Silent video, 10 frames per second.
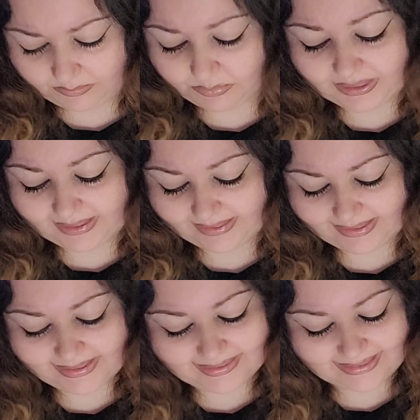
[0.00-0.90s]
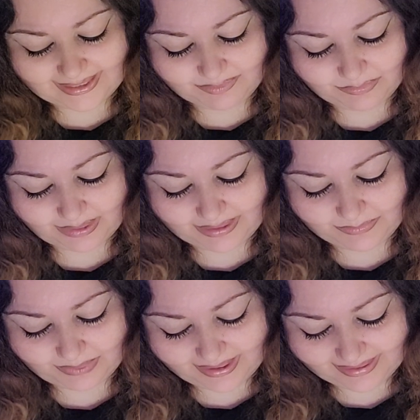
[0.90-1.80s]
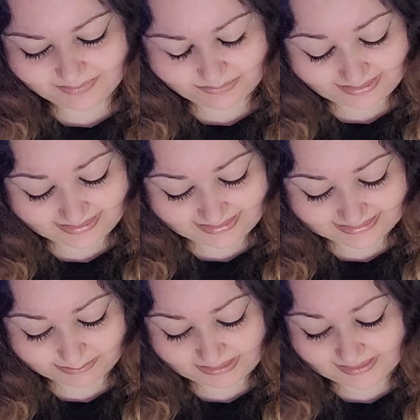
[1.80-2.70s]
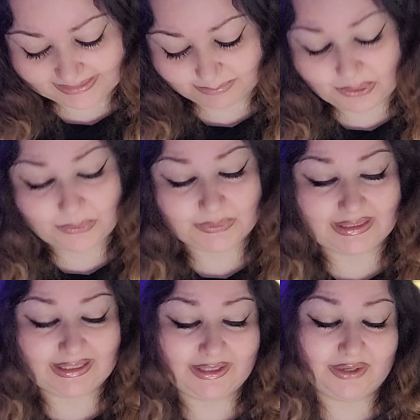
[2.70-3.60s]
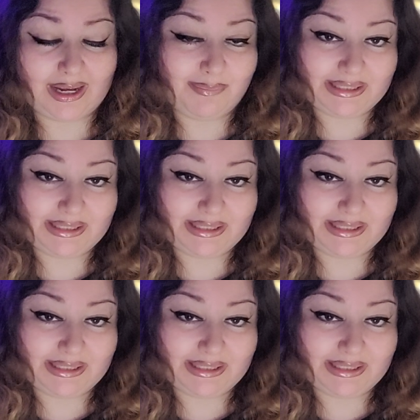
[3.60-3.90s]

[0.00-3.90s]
but I think that what it what it's being exposed, and either I'm